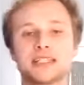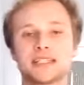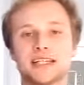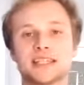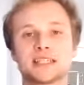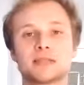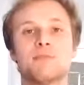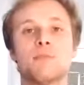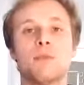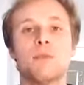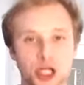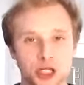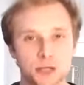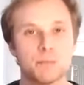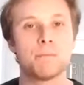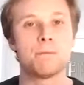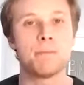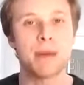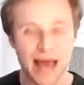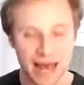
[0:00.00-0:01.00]
things much
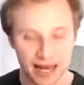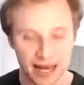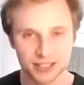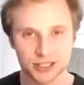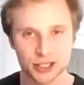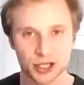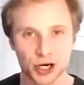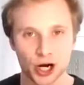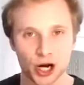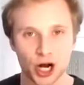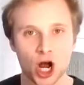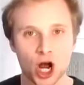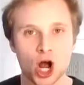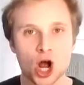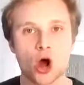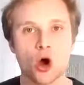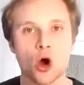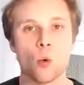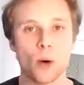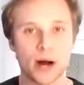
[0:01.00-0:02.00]
better
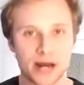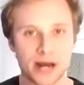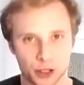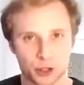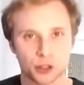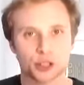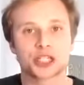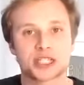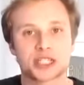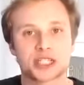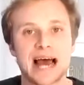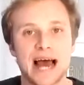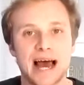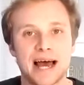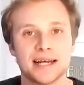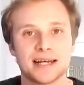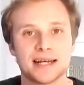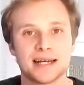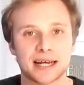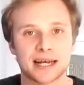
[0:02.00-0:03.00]
when you're
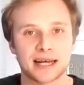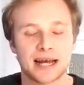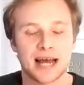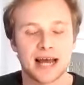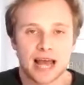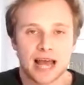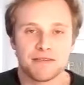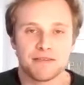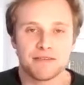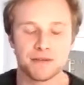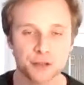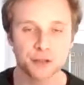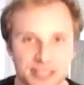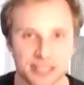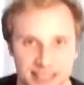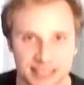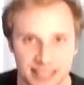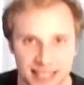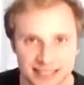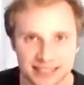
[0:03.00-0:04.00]
standing. If you're
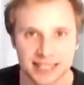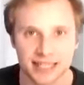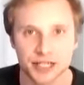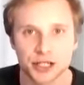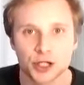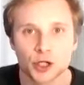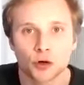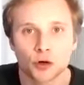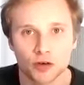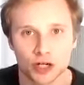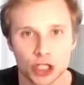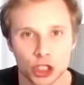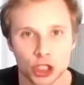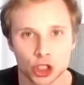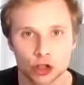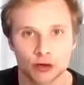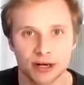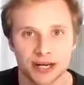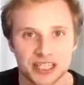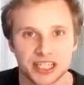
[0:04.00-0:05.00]
sitting, you're
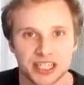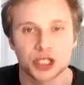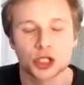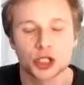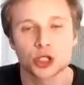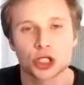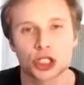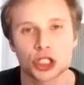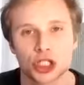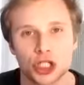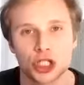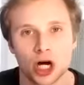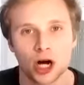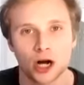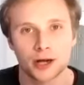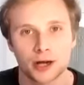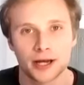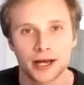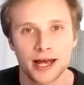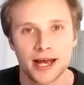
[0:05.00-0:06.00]
restricted. You're
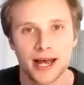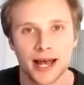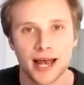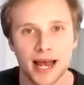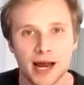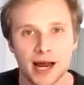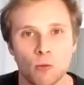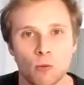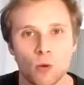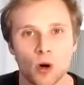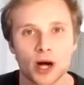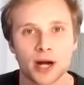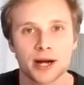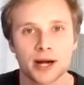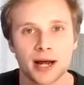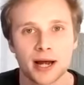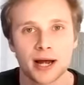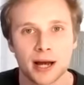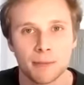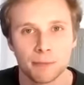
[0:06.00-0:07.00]
stuck in
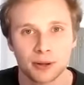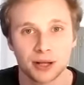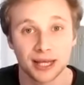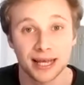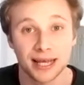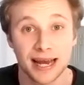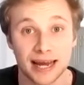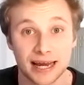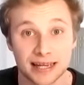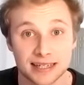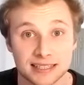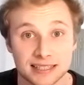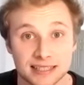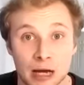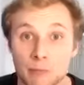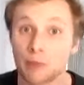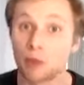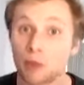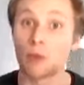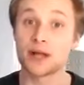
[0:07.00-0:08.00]
one place.
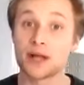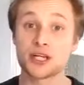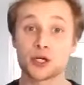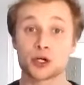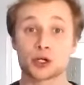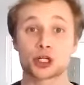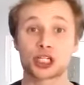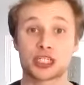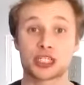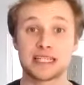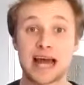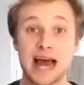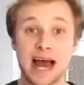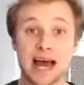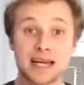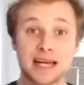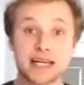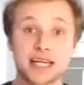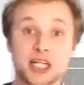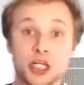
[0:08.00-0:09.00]
But when you're
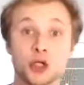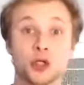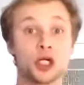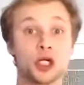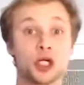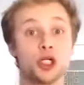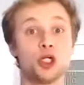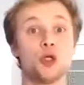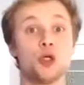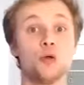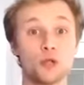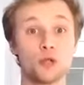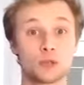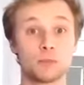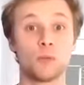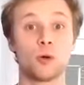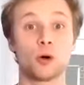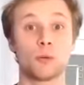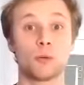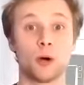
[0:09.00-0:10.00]
standing, you can use
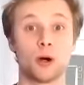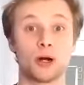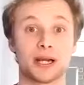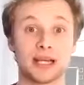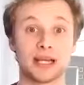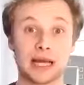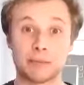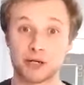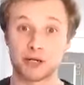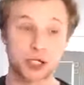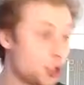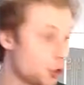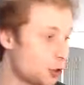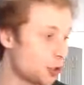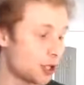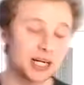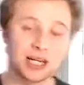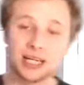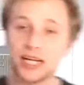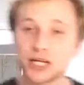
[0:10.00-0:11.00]
more body language. You
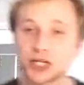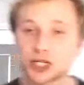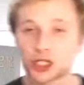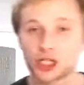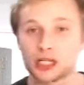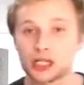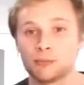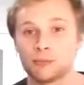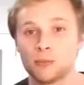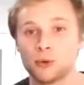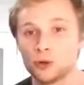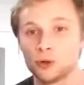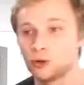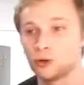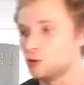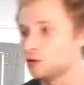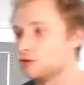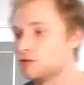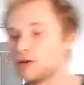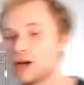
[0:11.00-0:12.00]
can literally
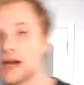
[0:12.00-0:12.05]
move